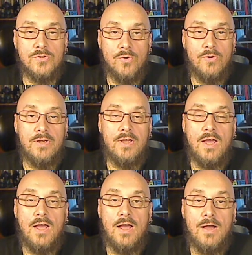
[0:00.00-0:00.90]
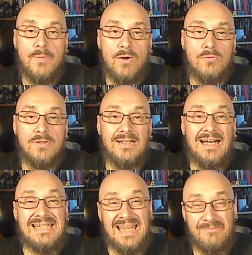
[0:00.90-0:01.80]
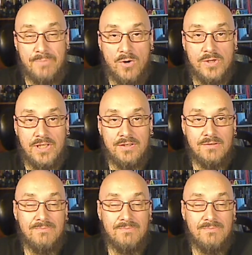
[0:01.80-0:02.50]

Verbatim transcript: story about a dead pony.